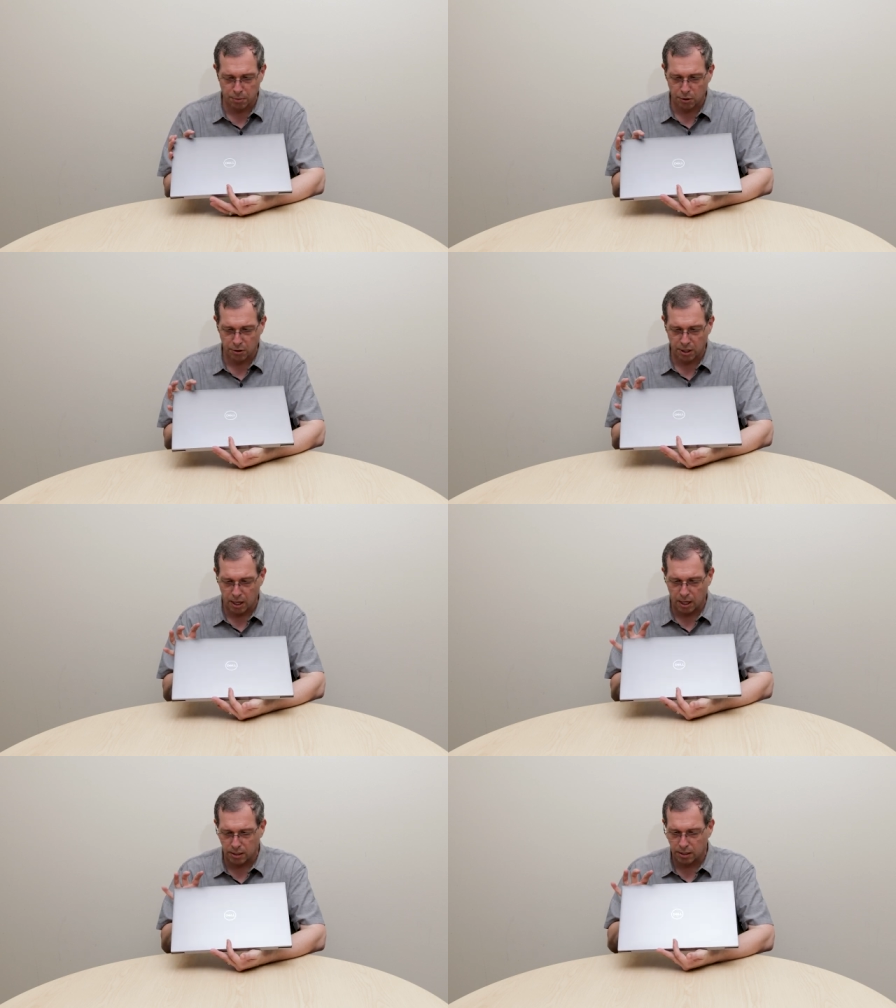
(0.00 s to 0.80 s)
both
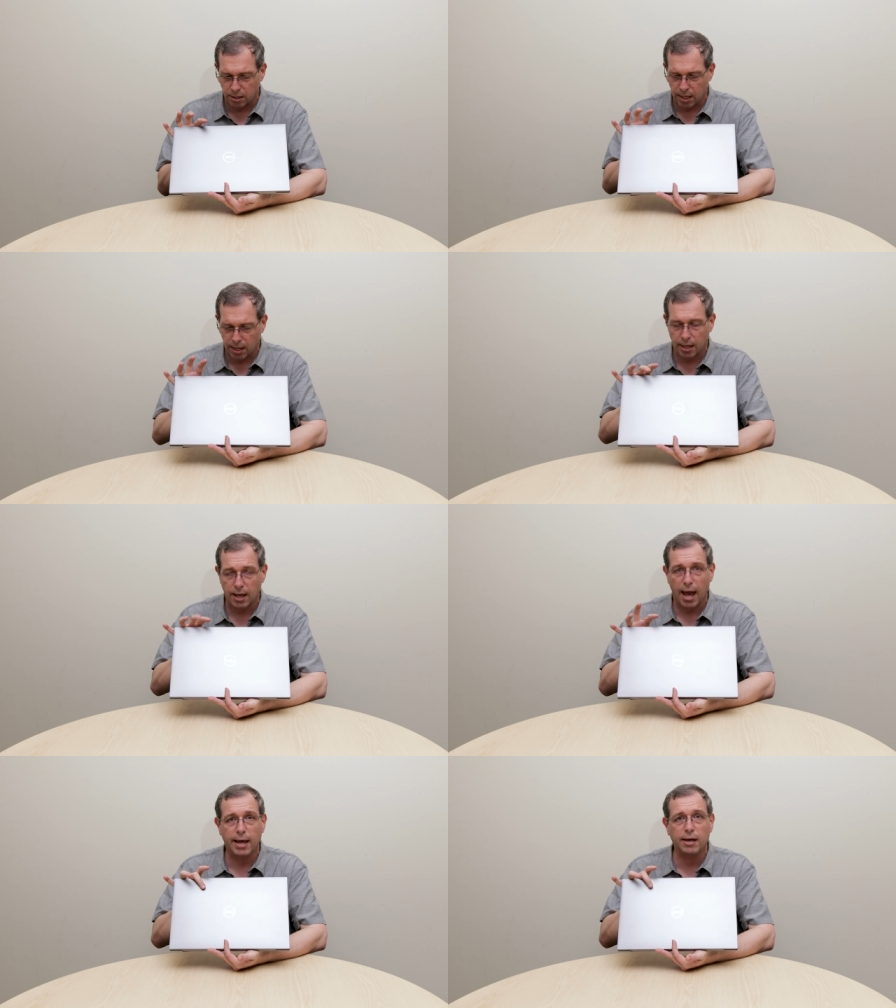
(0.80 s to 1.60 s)
on
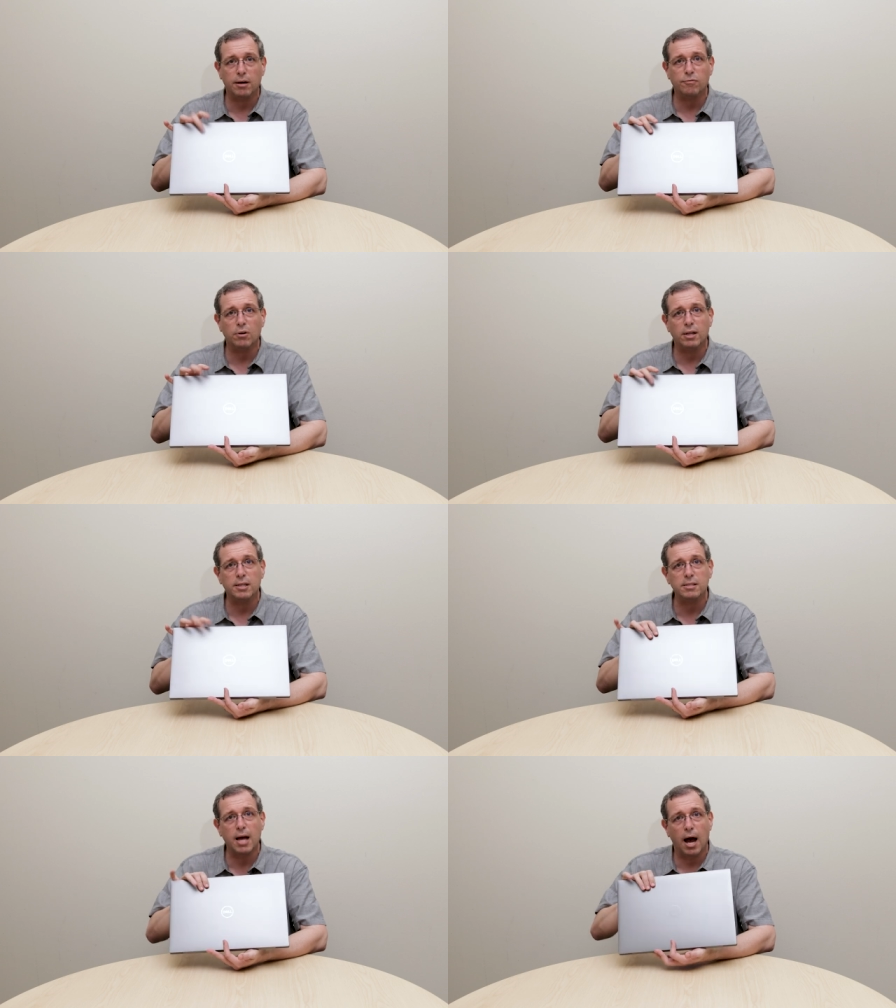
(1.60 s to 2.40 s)
the A cover on
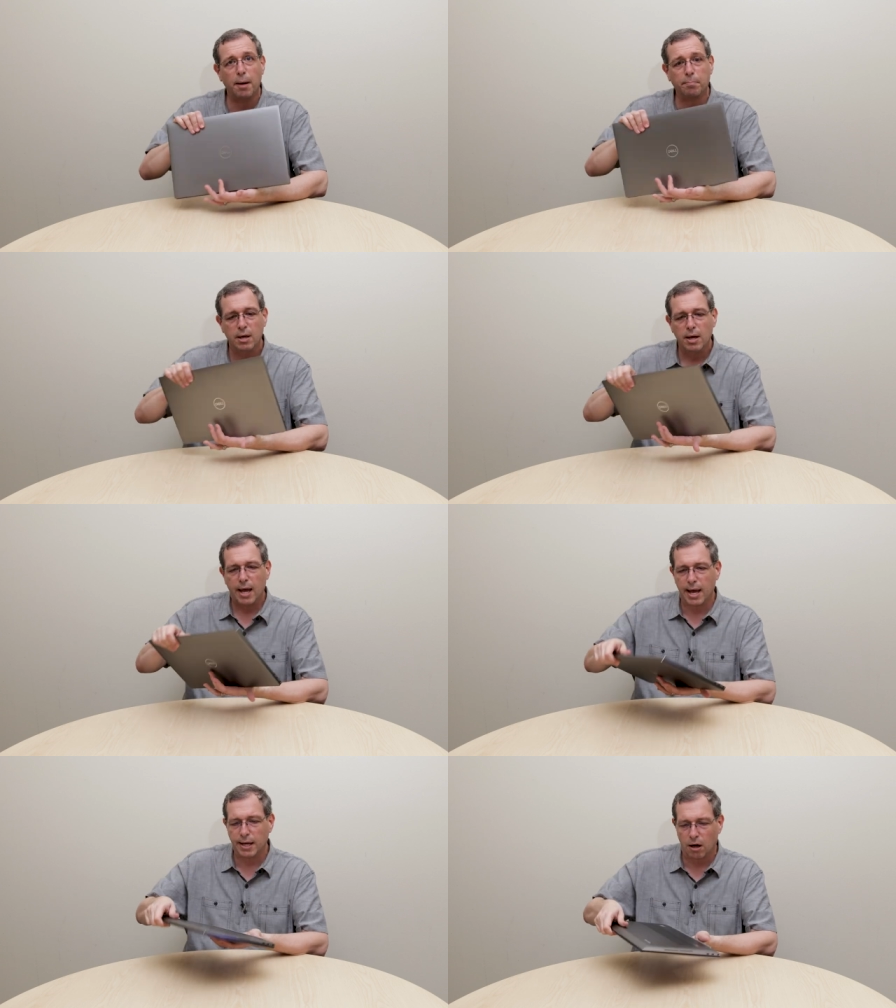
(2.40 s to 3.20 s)
the top
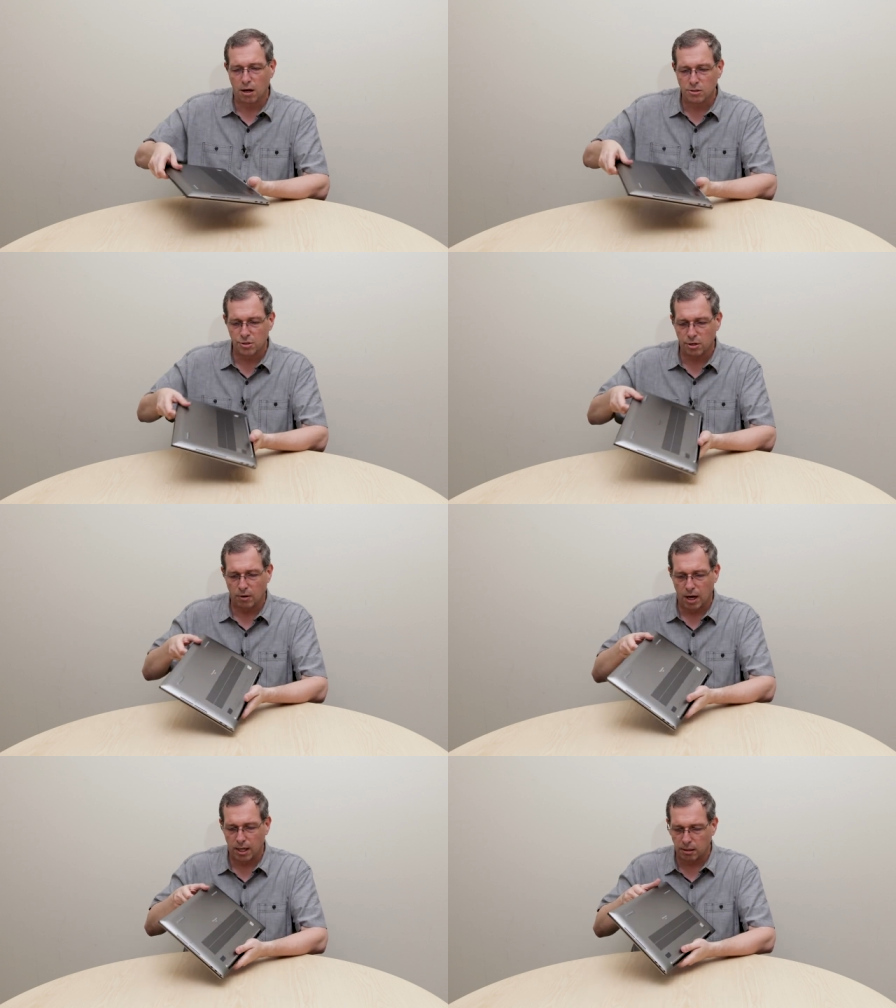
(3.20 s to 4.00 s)
and
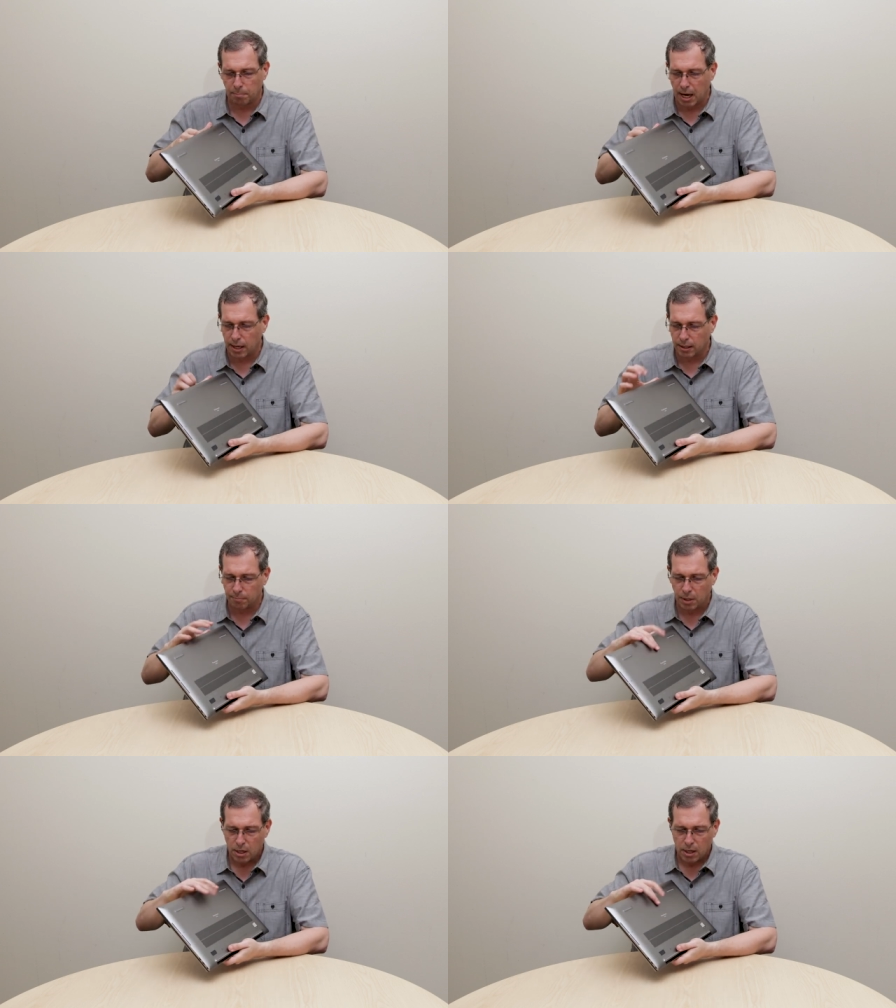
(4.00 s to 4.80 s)
also on the bottom.